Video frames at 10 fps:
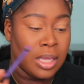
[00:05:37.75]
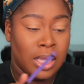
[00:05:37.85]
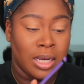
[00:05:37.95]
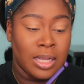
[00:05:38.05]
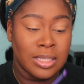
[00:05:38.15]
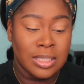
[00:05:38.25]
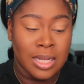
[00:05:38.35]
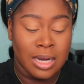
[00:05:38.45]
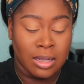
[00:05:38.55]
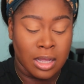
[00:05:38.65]
it is a
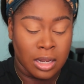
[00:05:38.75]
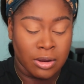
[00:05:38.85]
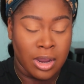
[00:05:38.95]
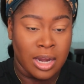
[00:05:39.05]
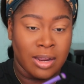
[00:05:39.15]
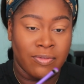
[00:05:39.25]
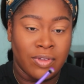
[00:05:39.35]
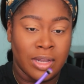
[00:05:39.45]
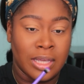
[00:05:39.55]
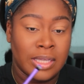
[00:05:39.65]
lot of color and I
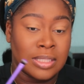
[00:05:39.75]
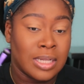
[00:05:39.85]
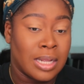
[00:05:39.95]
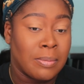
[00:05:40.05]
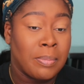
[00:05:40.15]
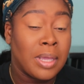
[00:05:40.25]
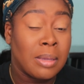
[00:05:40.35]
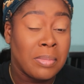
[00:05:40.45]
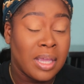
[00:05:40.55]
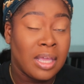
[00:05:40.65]
feel like it's a lot of
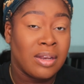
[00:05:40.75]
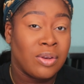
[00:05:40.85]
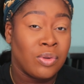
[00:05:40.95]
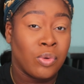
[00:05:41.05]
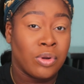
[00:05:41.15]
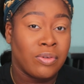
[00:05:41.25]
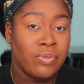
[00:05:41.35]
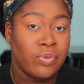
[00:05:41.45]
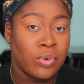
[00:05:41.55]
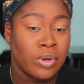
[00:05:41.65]
pigment, and in order
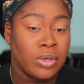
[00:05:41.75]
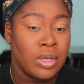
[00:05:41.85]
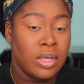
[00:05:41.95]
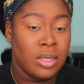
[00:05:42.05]
for